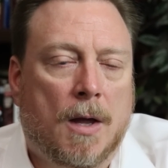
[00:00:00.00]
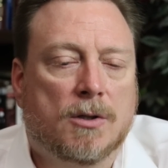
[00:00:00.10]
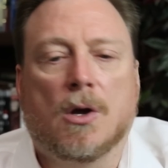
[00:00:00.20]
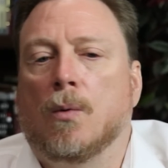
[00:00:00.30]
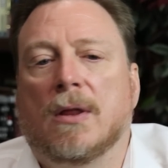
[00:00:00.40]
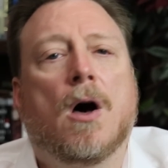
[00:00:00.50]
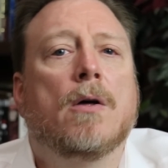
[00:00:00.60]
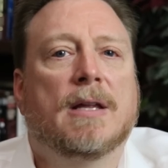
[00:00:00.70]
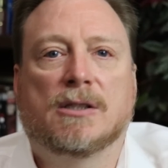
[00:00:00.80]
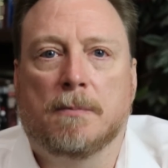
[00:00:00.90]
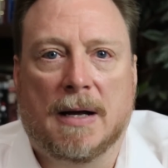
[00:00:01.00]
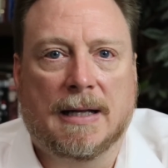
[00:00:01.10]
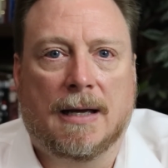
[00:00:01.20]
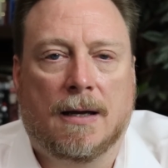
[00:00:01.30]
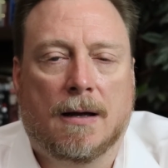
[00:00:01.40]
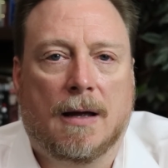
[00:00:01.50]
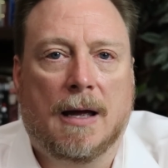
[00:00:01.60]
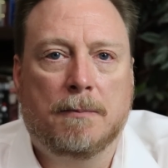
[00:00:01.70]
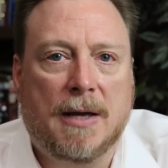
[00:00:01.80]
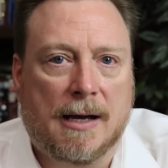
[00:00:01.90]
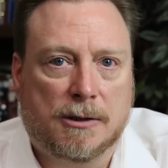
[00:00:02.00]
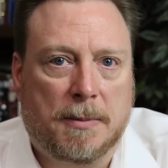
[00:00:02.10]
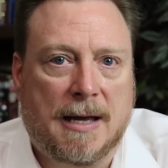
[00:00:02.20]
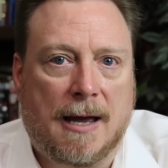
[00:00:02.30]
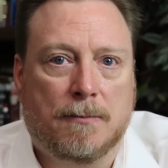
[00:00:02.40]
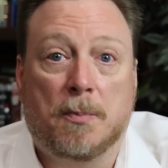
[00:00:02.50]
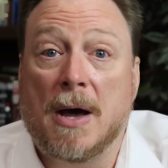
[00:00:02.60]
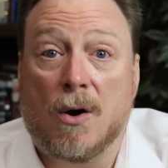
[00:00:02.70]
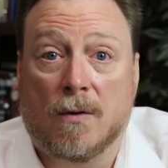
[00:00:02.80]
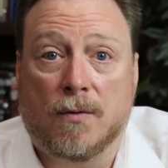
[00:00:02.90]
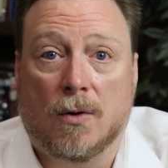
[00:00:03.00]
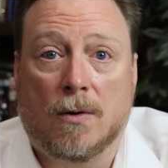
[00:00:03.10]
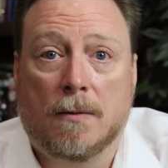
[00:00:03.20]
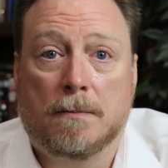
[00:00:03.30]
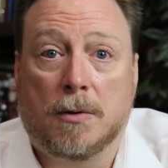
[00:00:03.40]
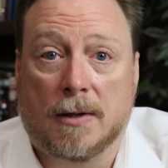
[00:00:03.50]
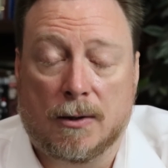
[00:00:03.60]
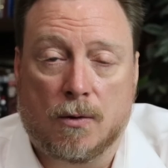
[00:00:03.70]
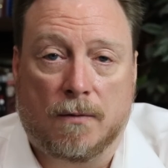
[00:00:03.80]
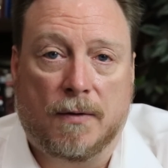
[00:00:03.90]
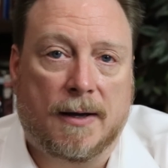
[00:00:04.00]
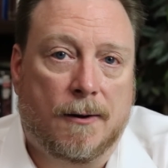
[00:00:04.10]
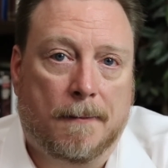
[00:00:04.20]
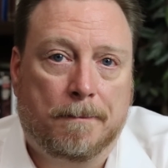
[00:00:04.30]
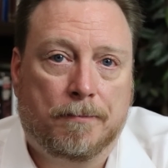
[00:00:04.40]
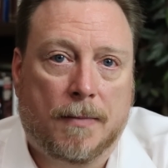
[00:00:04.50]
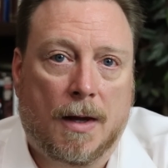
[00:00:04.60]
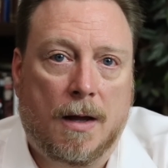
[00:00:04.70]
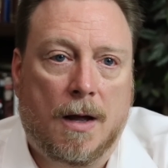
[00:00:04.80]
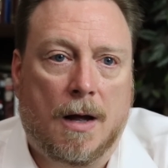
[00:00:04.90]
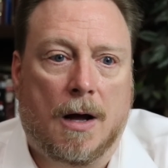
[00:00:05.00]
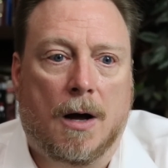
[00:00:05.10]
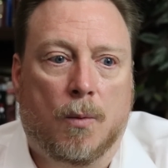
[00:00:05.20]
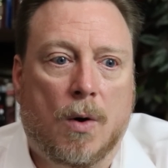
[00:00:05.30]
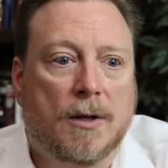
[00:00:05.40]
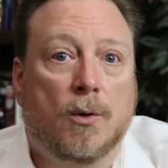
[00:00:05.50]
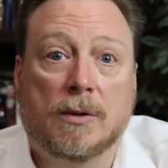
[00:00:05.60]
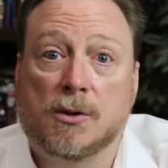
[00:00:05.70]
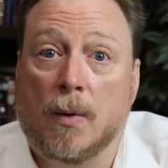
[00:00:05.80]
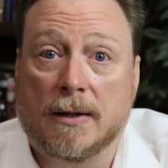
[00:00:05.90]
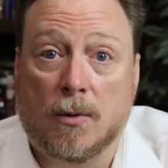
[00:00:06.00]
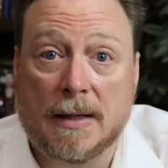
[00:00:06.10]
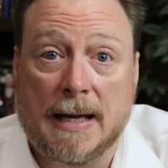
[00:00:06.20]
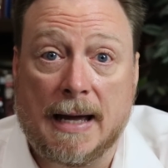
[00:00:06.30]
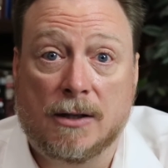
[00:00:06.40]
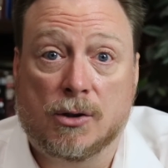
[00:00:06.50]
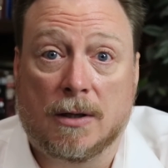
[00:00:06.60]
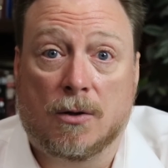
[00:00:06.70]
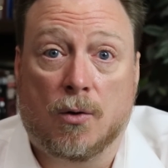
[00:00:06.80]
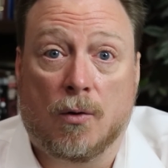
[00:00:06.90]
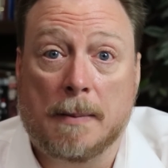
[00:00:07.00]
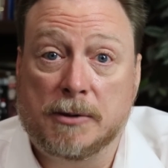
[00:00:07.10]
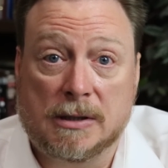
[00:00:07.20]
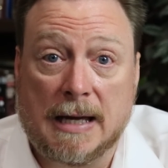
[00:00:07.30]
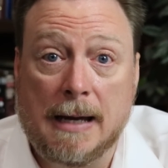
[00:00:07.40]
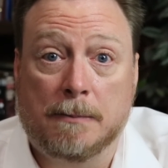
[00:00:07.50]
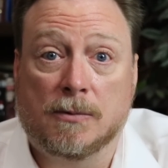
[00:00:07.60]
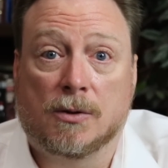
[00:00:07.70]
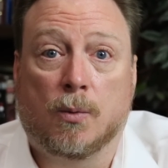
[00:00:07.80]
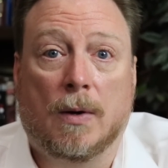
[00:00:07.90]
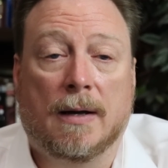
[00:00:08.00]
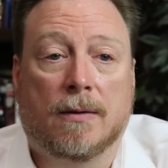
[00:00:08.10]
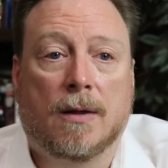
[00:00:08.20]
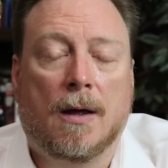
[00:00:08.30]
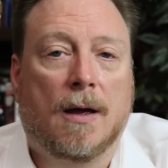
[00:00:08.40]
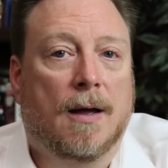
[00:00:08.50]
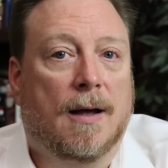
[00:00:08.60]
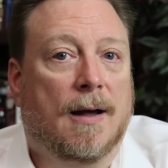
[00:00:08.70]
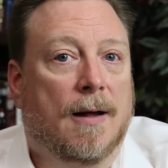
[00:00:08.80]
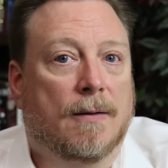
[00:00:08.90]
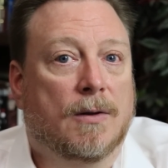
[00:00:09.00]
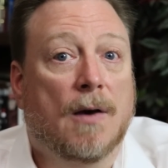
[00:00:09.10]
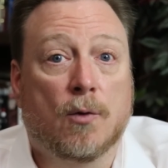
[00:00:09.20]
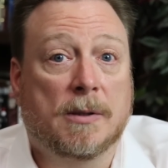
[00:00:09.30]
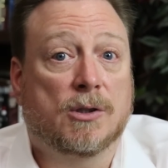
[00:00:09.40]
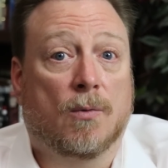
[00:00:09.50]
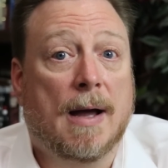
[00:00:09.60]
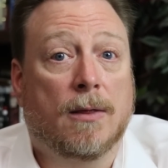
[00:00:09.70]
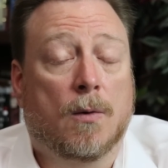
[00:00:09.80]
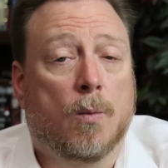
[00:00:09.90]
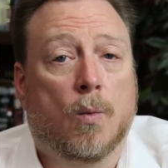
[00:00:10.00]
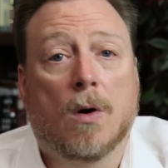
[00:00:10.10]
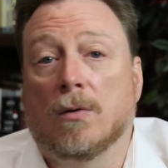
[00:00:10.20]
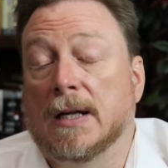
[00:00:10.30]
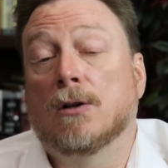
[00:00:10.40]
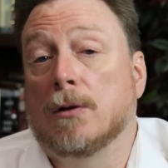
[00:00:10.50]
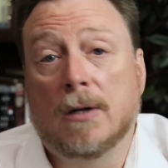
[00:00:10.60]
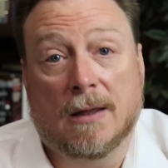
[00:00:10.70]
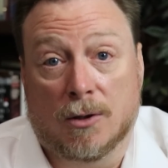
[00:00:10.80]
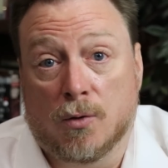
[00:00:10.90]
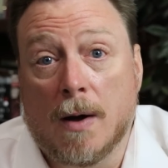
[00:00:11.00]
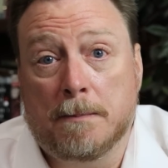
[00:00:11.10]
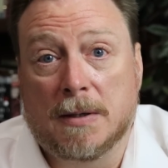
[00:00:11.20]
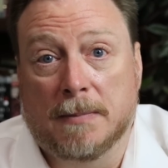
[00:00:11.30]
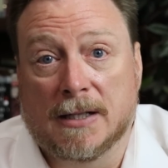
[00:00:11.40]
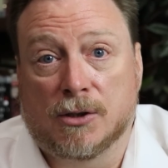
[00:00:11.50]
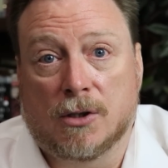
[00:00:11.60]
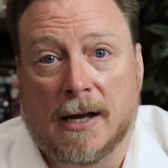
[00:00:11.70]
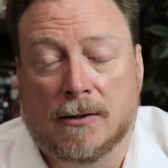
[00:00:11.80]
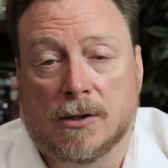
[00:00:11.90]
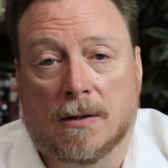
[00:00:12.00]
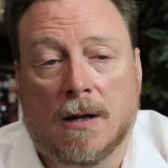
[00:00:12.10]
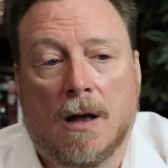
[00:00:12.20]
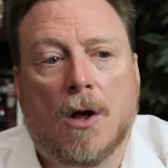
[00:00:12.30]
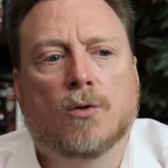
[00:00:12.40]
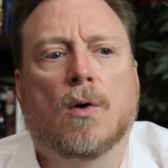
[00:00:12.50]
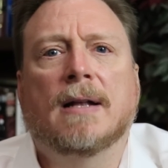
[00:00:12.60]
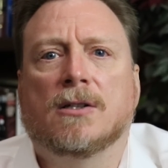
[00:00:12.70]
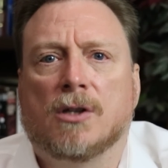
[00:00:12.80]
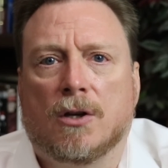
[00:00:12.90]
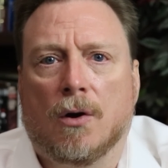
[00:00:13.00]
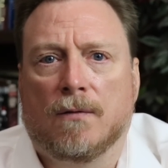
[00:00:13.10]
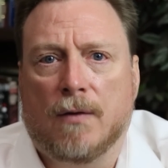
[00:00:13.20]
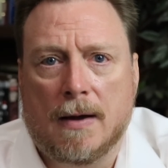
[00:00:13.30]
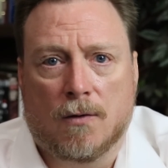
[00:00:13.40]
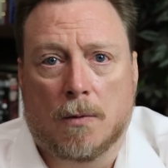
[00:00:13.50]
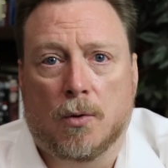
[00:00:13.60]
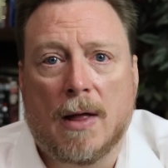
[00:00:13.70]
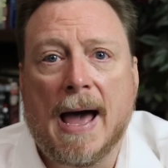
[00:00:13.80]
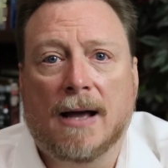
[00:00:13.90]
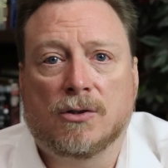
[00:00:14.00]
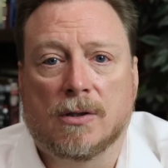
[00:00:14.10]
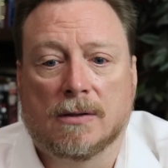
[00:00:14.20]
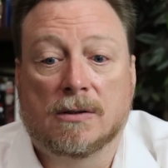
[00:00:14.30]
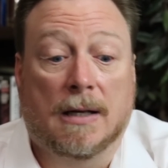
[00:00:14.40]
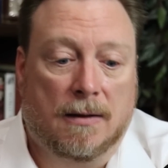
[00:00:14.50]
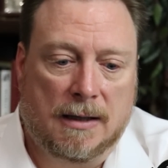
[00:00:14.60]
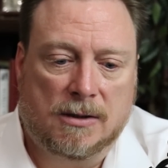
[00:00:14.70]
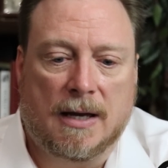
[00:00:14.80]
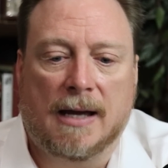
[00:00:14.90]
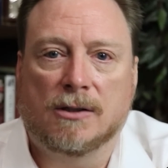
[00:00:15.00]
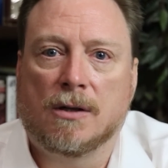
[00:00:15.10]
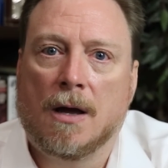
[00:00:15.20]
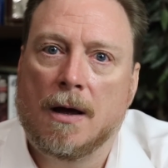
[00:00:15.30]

So with all this money, MBS became a powerful political figure. One who was quick to engage in corrupt schemes with governments around the world, including the Trump administration, trying to secure favorable actions, in this case,